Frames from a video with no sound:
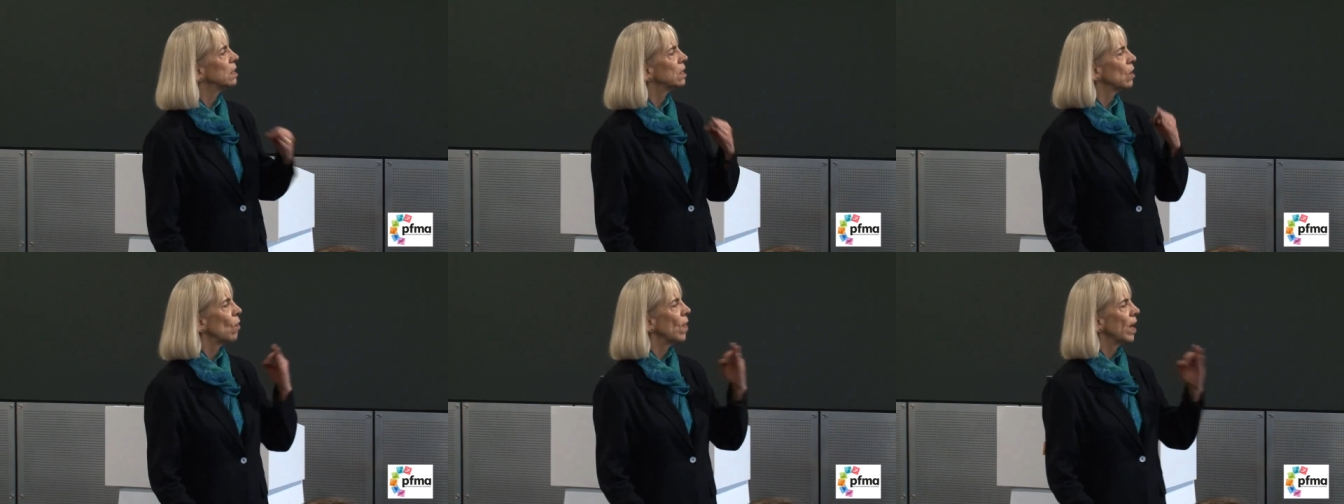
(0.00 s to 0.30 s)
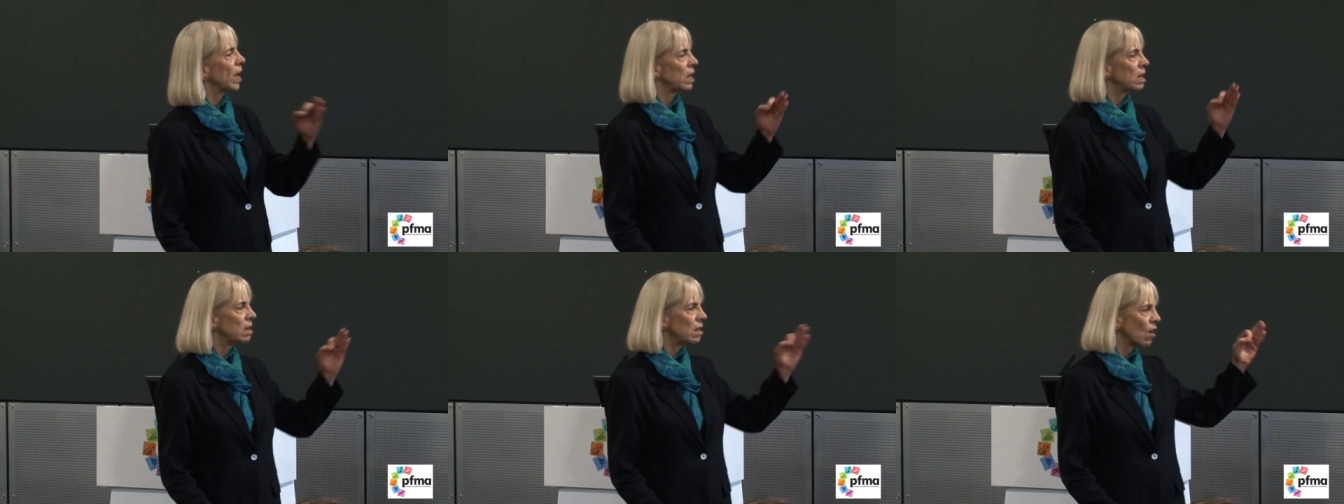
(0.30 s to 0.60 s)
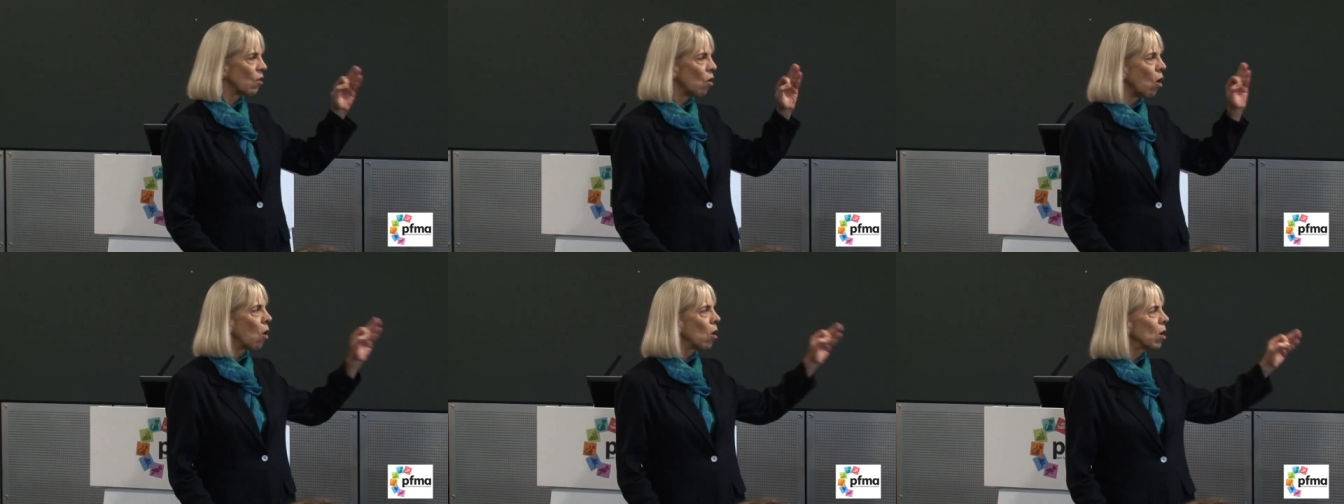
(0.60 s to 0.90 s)
So they,
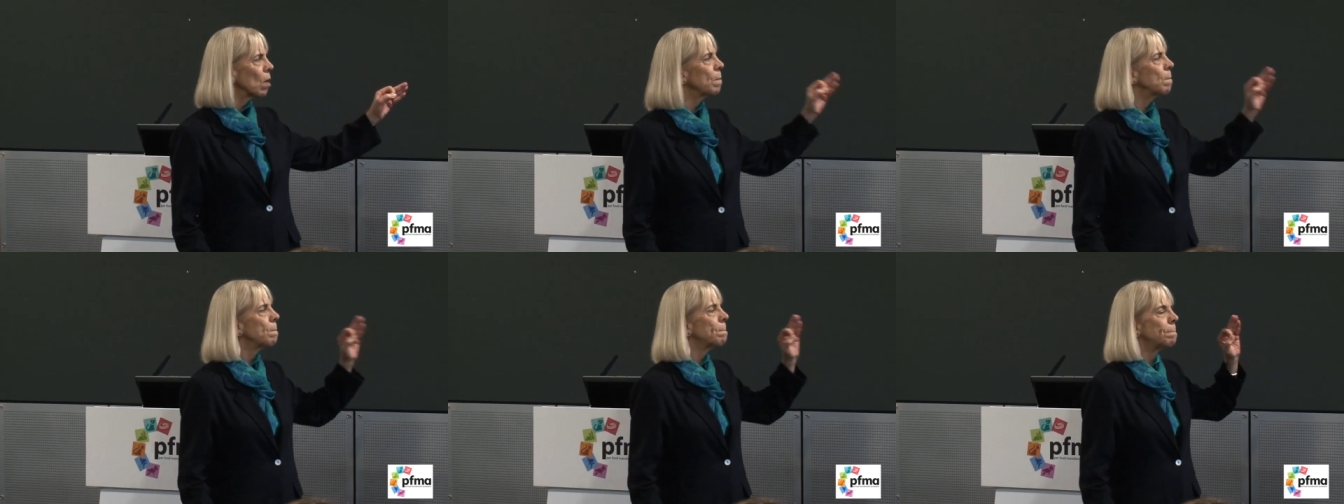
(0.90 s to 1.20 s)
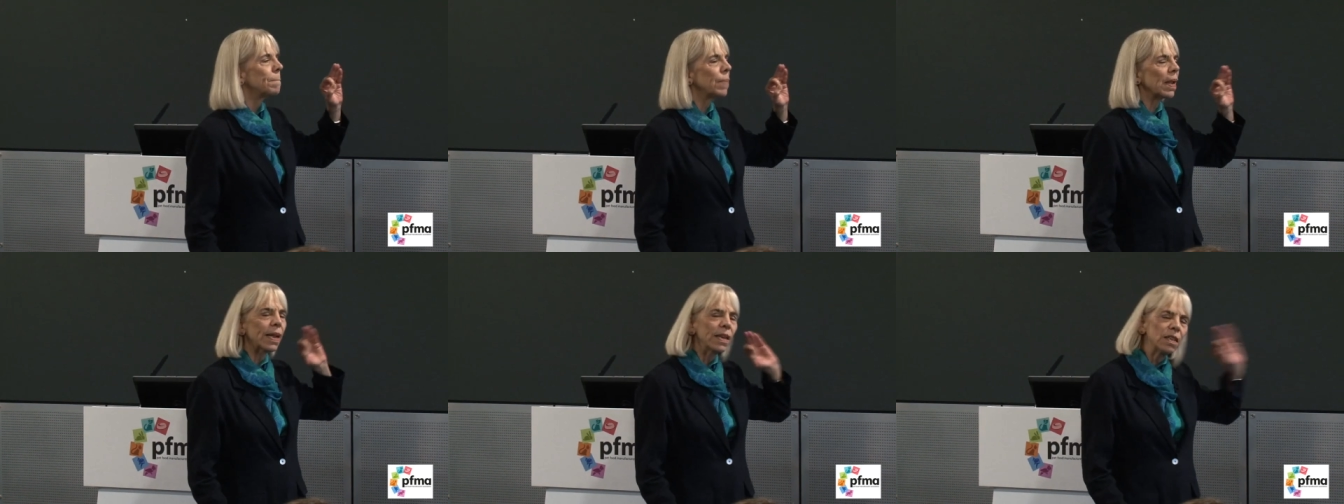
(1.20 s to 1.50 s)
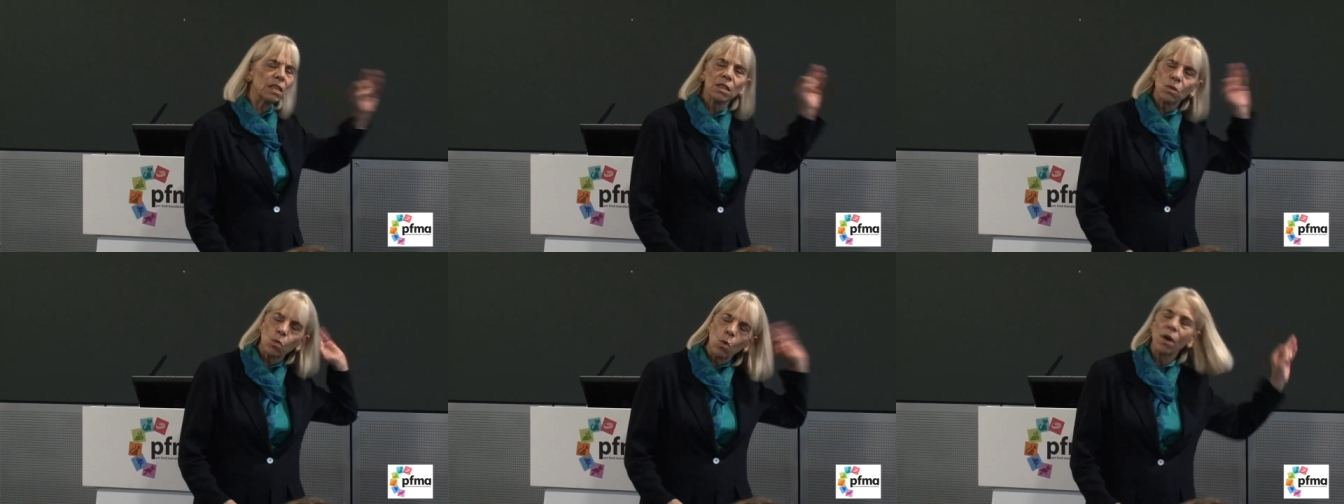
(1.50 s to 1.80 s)
there are
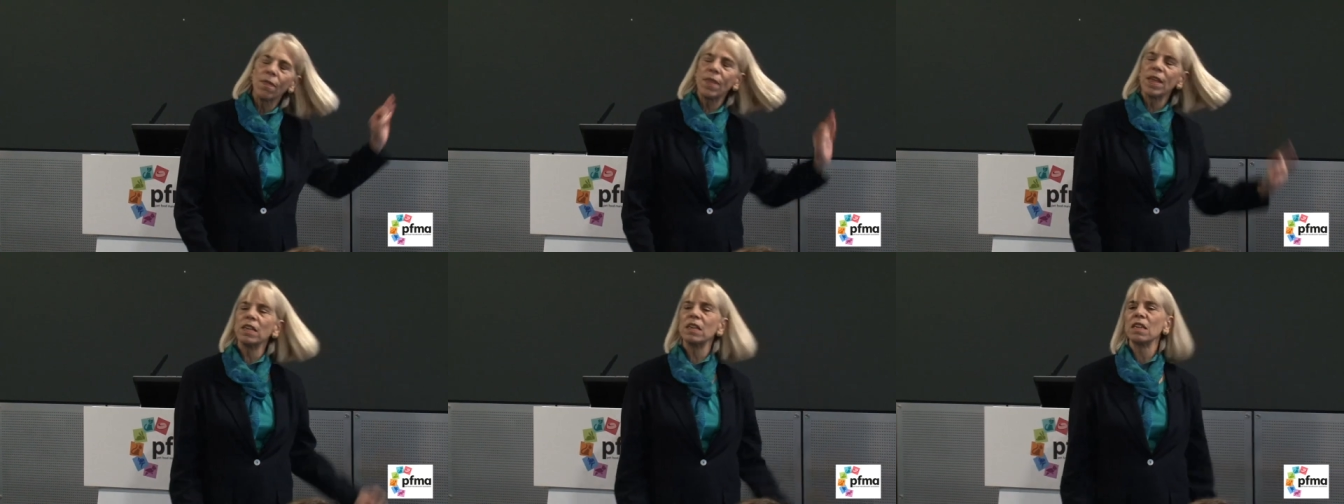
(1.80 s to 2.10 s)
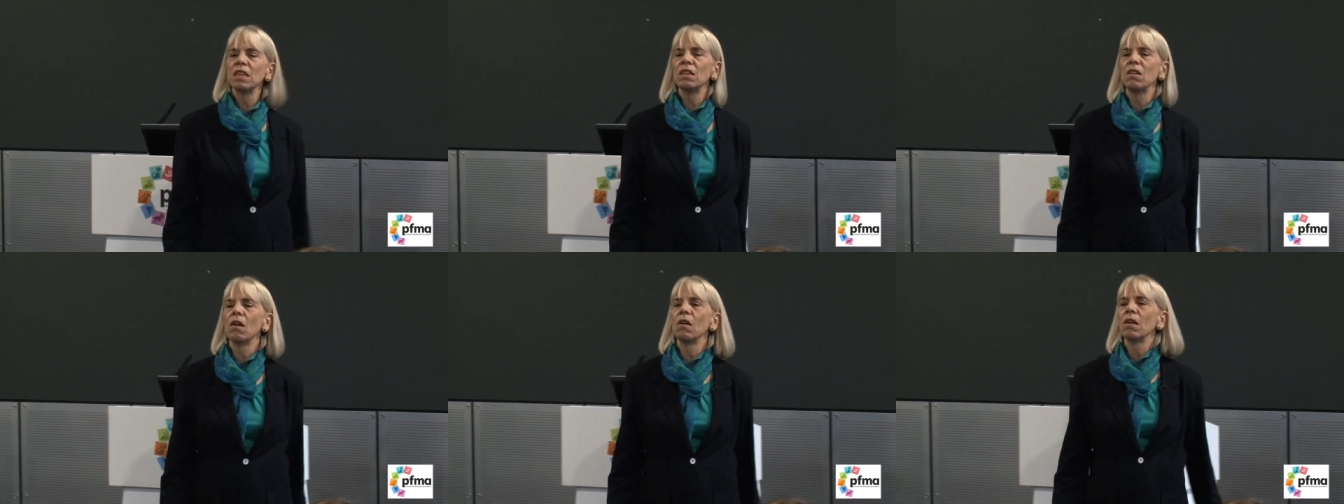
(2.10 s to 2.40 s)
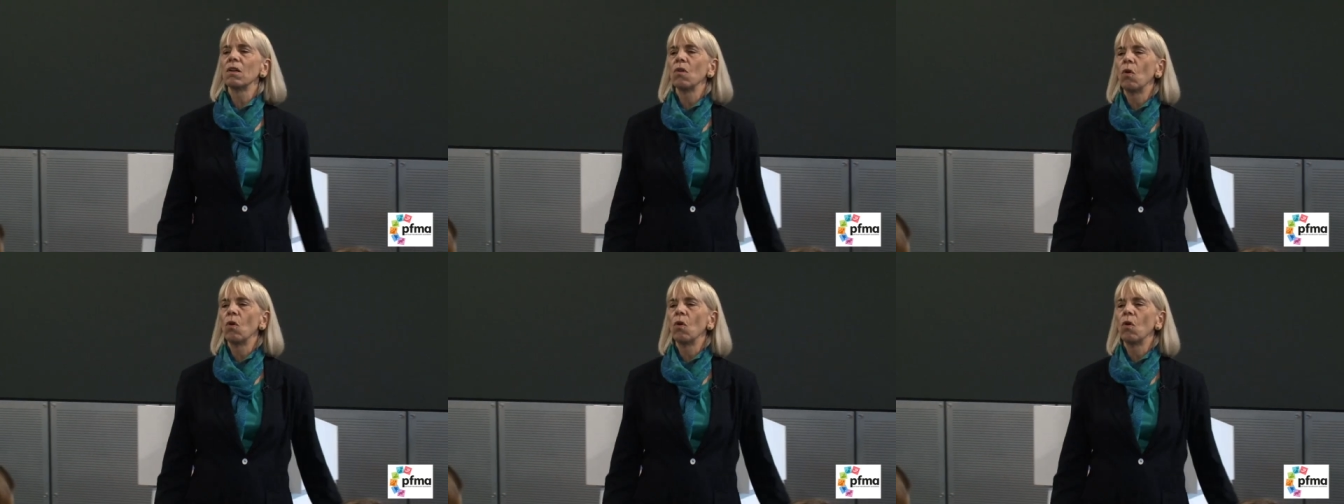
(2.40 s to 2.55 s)
places where this is not